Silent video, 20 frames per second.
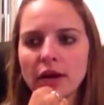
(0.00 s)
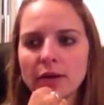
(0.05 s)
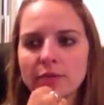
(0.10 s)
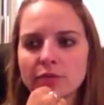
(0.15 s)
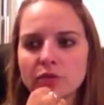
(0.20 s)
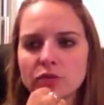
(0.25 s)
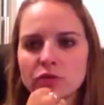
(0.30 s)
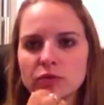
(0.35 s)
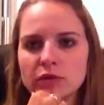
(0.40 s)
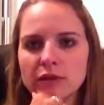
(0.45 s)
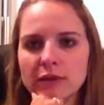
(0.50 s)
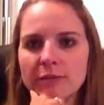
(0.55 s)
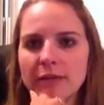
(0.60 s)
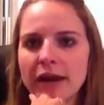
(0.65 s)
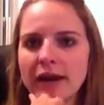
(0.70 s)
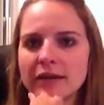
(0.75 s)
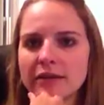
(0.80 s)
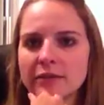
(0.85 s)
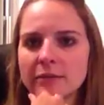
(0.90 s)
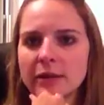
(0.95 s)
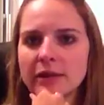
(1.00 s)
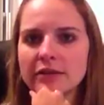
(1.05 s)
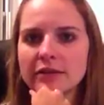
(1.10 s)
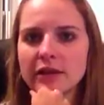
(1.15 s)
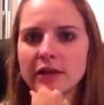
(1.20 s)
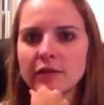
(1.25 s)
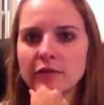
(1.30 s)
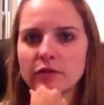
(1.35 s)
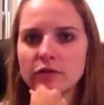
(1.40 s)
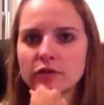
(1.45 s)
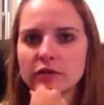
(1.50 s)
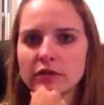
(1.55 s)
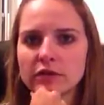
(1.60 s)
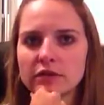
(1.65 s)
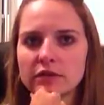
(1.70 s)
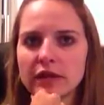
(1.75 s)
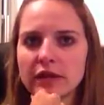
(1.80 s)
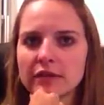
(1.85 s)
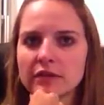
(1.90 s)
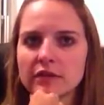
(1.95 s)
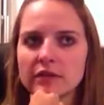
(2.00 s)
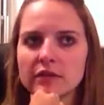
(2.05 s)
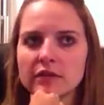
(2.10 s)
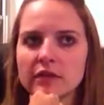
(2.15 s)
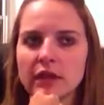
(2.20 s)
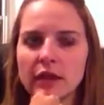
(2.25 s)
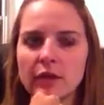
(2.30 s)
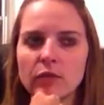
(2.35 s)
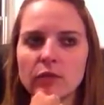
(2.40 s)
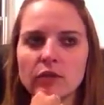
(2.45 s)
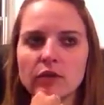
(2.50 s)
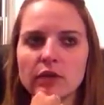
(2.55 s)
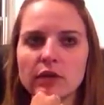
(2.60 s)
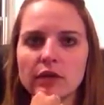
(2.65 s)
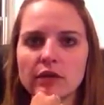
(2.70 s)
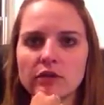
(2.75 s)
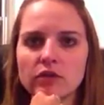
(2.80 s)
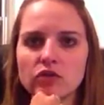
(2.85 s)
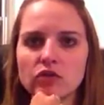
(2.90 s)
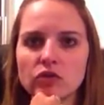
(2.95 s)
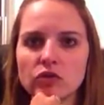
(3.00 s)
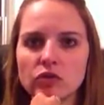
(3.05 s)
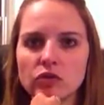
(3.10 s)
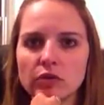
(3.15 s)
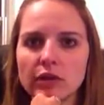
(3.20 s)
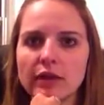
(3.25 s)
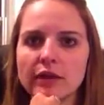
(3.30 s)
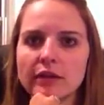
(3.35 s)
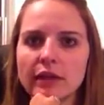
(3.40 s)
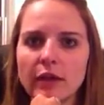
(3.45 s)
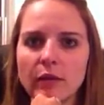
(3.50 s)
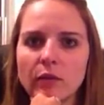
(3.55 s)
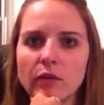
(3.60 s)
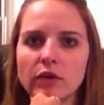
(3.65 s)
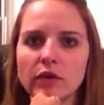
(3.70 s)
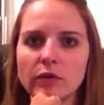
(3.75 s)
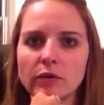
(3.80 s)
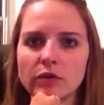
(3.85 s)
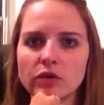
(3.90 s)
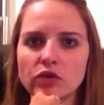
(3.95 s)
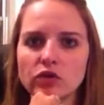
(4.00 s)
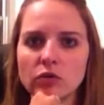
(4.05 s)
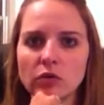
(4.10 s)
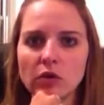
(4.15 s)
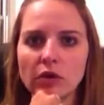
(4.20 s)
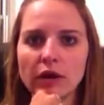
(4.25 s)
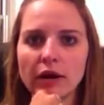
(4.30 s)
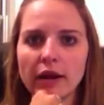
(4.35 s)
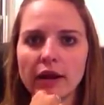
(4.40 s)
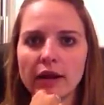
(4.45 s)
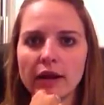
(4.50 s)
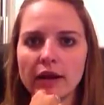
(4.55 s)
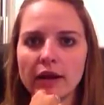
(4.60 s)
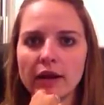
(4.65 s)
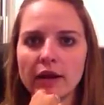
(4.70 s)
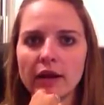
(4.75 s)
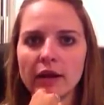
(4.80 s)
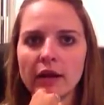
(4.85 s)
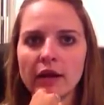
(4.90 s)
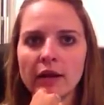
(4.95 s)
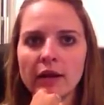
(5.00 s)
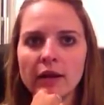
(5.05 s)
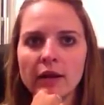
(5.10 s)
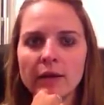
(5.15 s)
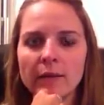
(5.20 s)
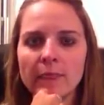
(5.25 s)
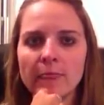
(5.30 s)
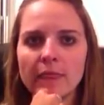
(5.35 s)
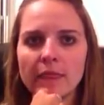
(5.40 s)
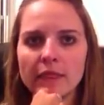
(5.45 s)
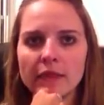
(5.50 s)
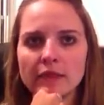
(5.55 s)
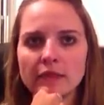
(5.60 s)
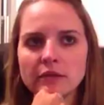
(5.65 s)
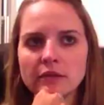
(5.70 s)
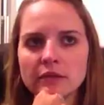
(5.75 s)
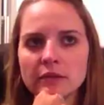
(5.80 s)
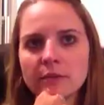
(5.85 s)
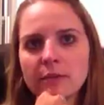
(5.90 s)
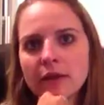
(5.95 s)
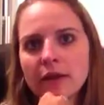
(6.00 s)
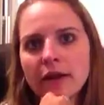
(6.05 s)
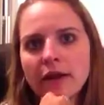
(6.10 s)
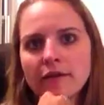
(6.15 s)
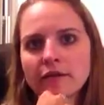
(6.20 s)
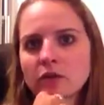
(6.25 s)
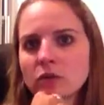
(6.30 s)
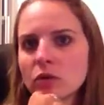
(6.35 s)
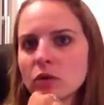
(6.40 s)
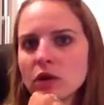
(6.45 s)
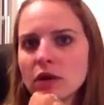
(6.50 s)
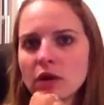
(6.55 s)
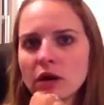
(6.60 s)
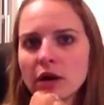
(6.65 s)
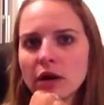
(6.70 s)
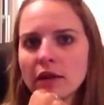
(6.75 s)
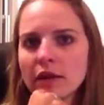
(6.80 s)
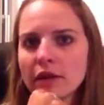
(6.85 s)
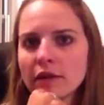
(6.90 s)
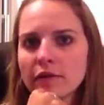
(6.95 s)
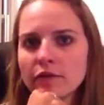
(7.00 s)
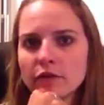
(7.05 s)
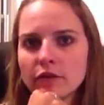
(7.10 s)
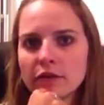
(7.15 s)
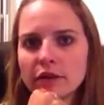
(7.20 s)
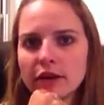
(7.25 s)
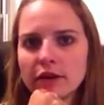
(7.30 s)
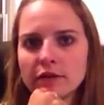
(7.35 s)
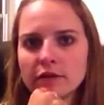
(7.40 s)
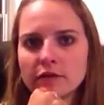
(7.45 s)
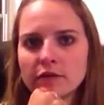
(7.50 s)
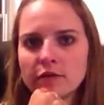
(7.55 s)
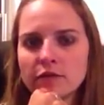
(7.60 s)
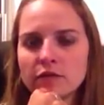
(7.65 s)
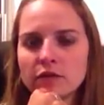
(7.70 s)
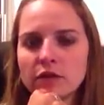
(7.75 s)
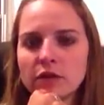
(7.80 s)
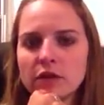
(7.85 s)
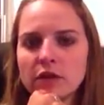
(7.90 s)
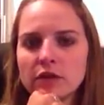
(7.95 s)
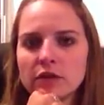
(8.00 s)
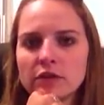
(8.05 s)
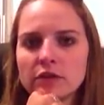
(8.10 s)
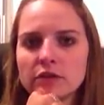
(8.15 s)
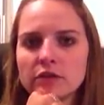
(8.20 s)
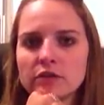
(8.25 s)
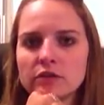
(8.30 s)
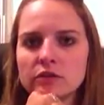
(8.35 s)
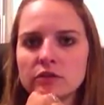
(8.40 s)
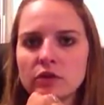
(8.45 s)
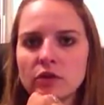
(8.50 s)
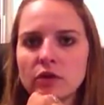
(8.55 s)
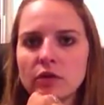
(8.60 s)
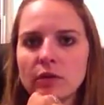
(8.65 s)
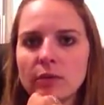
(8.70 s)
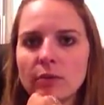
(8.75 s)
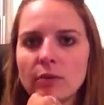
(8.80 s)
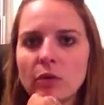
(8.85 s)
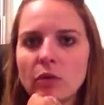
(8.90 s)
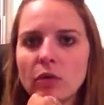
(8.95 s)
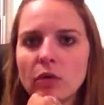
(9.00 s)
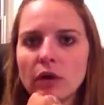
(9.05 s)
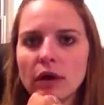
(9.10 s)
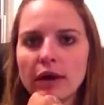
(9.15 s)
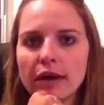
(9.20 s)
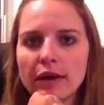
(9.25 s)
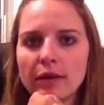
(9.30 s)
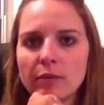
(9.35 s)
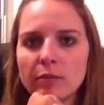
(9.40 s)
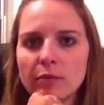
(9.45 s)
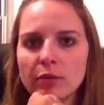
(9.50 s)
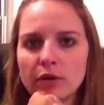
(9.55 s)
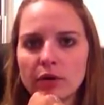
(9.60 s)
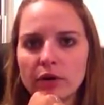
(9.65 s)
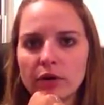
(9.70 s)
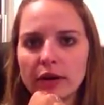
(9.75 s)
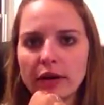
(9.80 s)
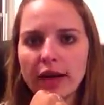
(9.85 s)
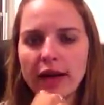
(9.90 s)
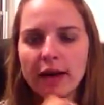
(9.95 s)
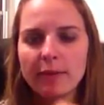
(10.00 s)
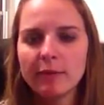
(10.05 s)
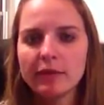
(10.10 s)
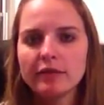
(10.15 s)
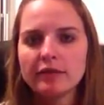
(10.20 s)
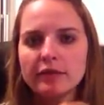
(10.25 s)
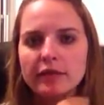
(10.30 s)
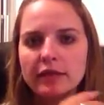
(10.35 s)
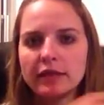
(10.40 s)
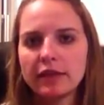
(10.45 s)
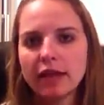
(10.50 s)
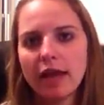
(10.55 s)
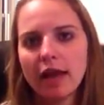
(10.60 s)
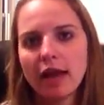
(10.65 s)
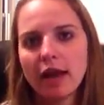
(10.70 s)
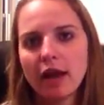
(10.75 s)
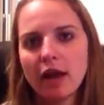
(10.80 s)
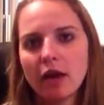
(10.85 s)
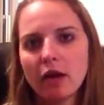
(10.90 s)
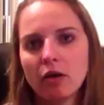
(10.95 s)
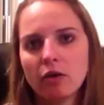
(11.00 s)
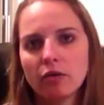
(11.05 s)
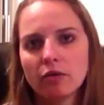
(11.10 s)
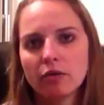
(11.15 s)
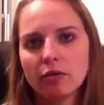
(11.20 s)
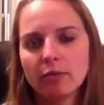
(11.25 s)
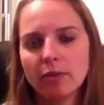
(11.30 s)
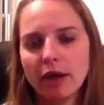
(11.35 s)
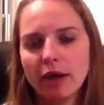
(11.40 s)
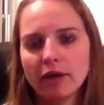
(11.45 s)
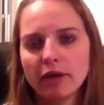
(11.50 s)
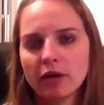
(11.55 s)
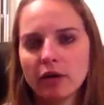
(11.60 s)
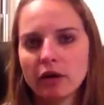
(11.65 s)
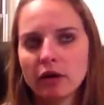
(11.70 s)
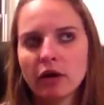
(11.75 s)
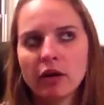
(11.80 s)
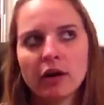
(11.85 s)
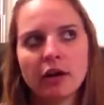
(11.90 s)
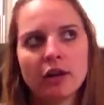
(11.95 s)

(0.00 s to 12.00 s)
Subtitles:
just really maximizing it for success, because it really is true. Like, that window is short, and this is something I have to work on, like, for the next 50 years. And so the more I can put habits in now, the better.